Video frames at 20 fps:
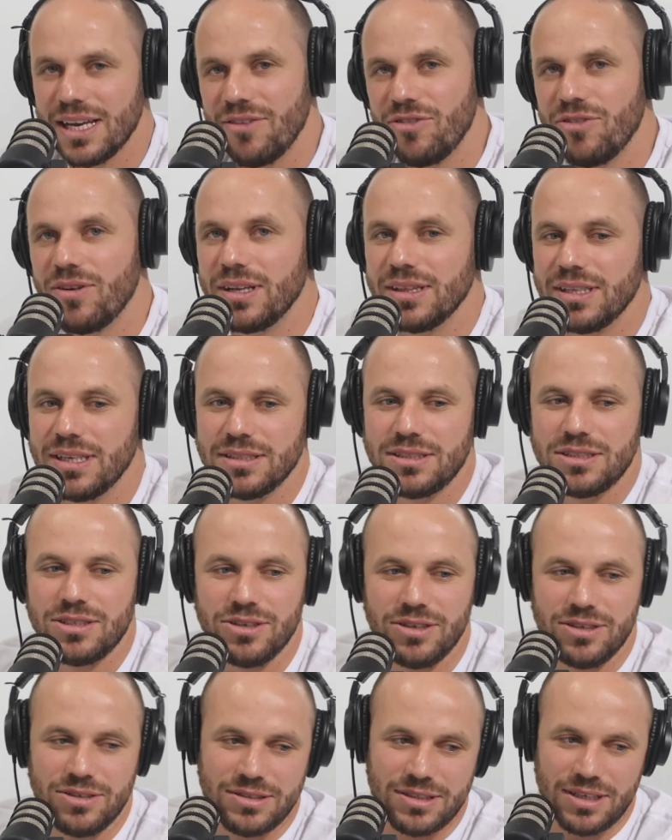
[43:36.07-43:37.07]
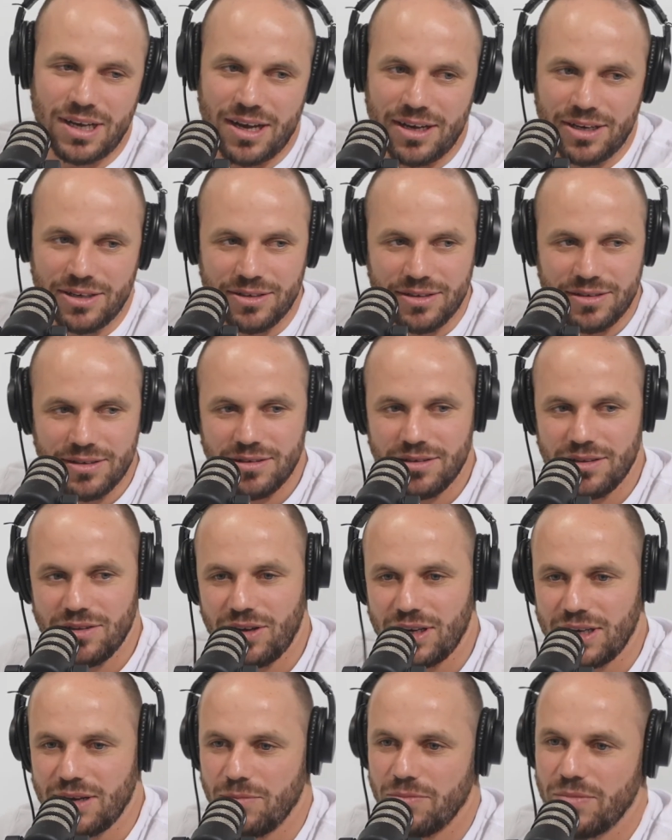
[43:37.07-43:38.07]
ask everyone this too. So,
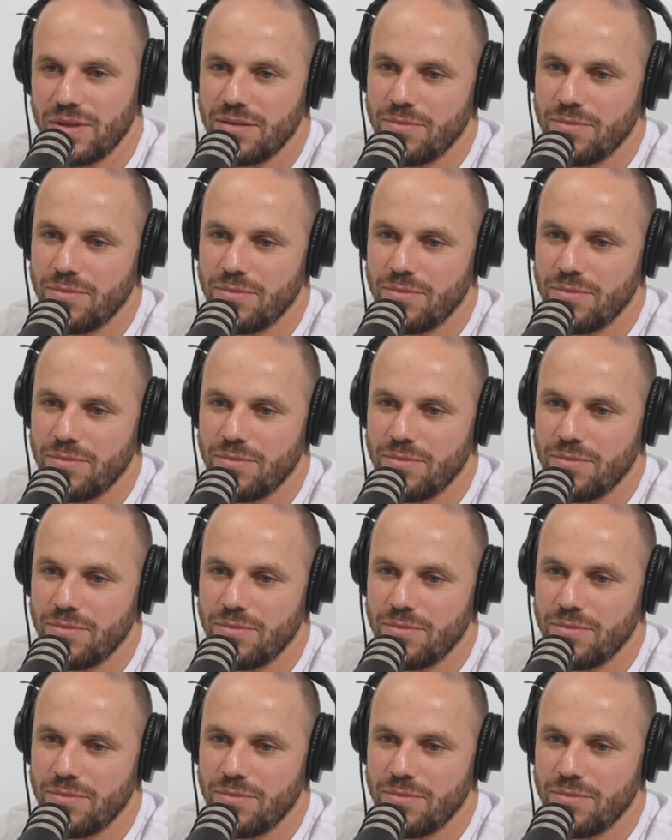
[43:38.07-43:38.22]
like,